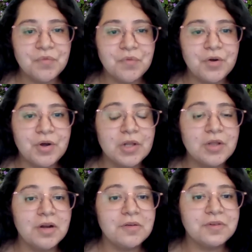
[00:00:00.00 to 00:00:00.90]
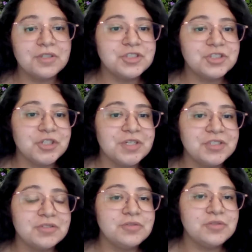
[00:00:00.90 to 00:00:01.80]
for a lot of first
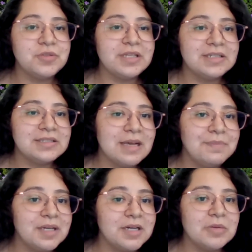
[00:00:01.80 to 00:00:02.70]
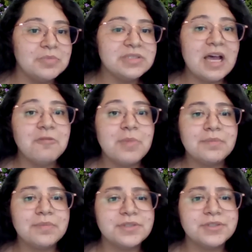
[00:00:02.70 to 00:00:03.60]
generation students that become staff
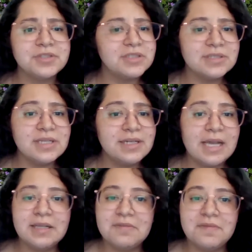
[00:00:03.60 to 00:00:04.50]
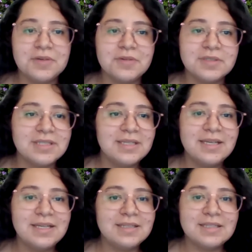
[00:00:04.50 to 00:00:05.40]
members or just in any field,
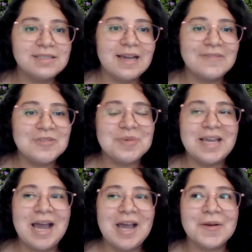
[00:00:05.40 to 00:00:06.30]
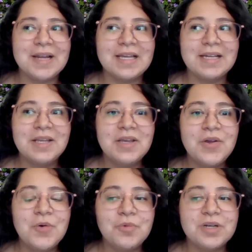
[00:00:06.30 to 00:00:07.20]
doesn't have to be higher ed,
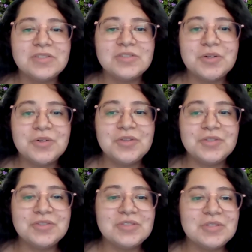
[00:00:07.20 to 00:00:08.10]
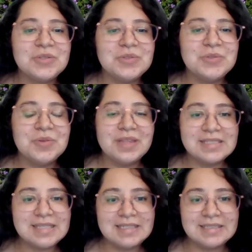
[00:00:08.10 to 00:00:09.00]
we're so used to
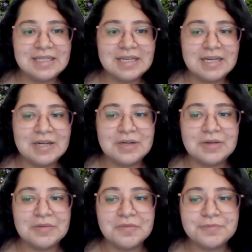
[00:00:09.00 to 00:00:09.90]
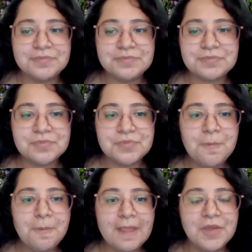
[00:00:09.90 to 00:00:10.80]
this idea of,
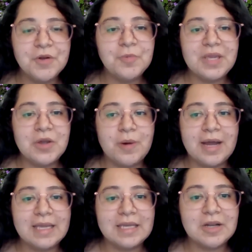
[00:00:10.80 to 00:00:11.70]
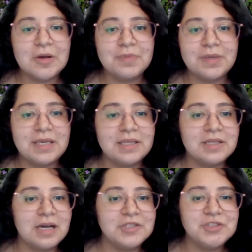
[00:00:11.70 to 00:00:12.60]
you know, being quiet, not being
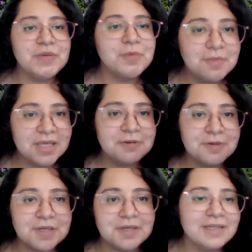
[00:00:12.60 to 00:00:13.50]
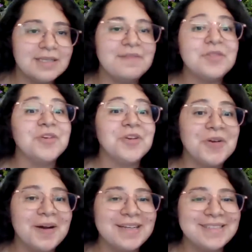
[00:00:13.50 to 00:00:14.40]
a troublemaker, even though you're
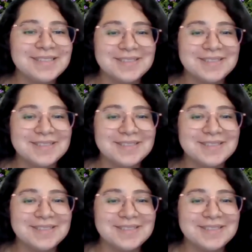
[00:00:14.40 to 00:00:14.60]
not,